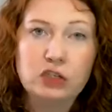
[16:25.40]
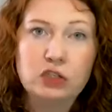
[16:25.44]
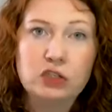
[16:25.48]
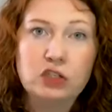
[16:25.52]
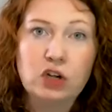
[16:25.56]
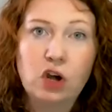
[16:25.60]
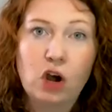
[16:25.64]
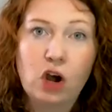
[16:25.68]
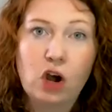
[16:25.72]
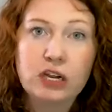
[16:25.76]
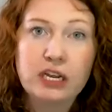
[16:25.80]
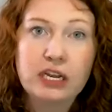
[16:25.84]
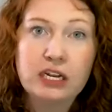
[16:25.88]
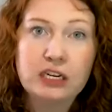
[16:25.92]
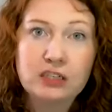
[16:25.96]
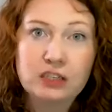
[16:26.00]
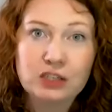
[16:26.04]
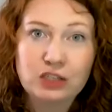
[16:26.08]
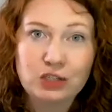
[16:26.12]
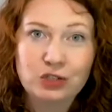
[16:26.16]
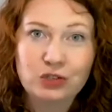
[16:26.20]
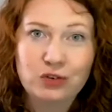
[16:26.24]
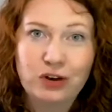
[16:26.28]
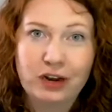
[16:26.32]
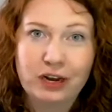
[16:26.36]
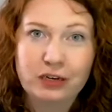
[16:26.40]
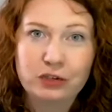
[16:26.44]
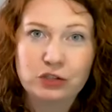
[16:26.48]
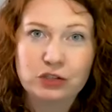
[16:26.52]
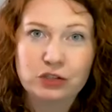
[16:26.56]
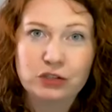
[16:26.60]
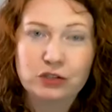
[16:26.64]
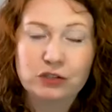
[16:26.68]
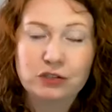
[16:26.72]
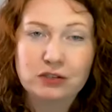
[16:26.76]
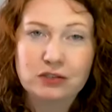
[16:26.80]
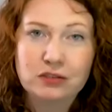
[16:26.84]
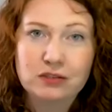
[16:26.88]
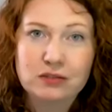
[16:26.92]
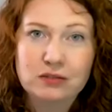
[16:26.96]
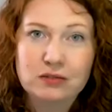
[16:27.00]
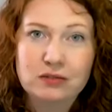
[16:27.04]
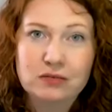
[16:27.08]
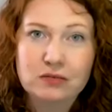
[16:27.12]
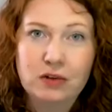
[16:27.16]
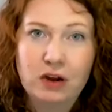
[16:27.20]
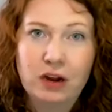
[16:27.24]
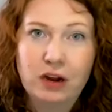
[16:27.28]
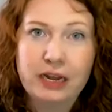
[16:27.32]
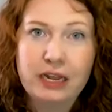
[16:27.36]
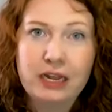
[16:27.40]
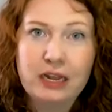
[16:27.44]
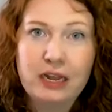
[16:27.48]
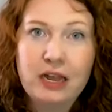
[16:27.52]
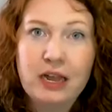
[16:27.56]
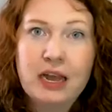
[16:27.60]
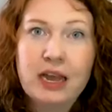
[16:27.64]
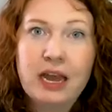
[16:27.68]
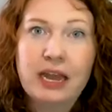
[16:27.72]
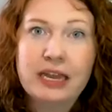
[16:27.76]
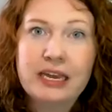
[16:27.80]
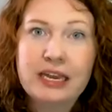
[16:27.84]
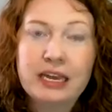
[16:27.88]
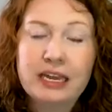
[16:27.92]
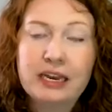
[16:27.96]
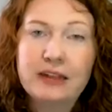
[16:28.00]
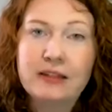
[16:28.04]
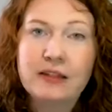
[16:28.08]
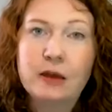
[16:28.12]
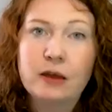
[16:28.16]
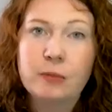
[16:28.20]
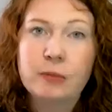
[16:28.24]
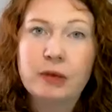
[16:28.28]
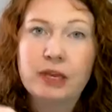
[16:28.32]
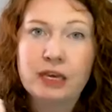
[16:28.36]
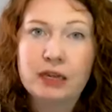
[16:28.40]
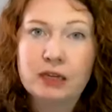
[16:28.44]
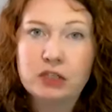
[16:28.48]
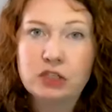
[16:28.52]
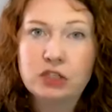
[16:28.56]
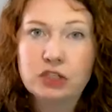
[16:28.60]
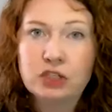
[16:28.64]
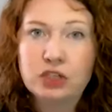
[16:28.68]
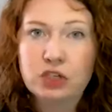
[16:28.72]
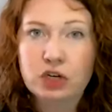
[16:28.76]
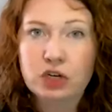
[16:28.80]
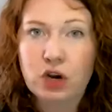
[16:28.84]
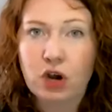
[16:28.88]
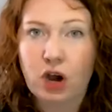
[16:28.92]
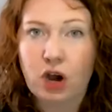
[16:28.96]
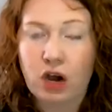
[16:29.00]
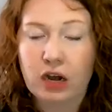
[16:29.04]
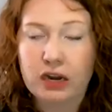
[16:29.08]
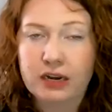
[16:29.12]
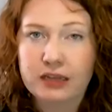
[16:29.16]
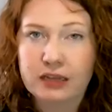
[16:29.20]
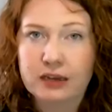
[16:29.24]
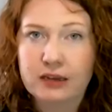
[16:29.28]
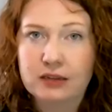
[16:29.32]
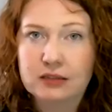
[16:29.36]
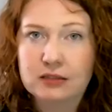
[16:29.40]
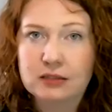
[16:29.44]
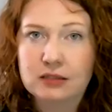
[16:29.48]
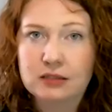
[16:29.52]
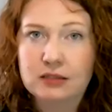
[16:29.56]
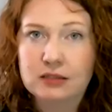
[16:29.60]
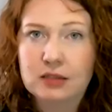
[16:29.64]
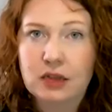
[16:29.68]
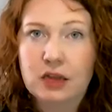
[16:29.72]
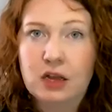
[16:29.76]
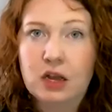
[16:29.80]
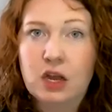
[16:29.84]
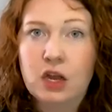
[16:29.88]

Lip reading: talking to strangers, right? And getting them into your audience.